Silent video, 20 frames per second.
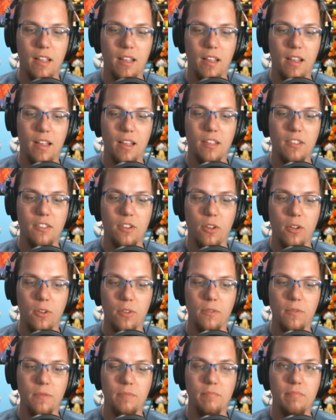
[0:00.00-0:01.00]
Uh,
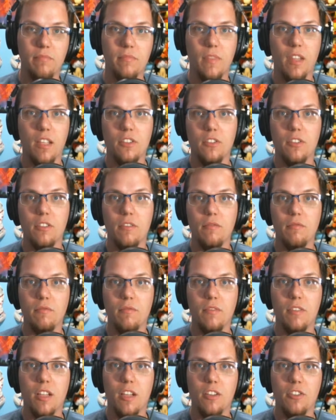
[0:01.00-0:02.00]
so that should
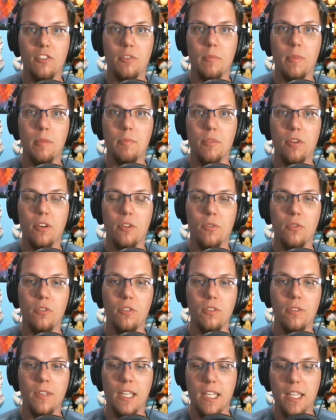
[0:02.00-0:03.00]
that should be pretty
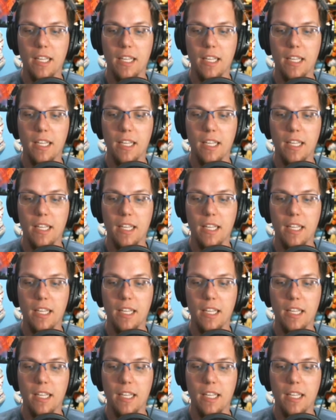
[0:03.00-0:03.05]
cool.